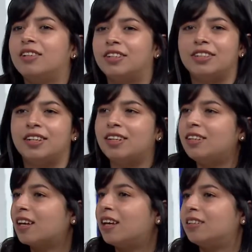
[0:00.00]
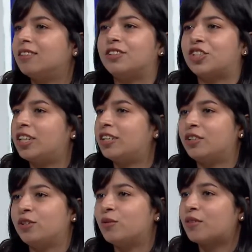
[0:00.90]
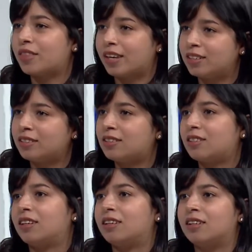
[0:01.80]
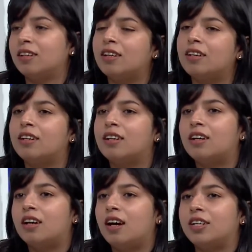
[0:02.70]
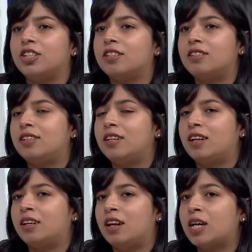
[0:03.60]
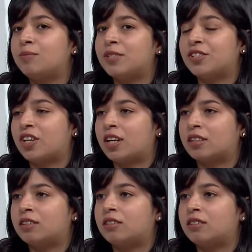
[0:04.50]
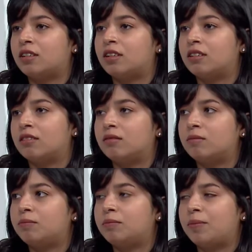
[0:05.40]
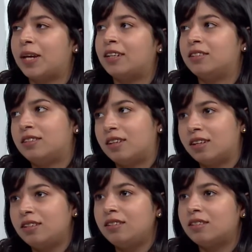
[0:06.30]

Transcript: learning and trying new things, and I just did an abstract painting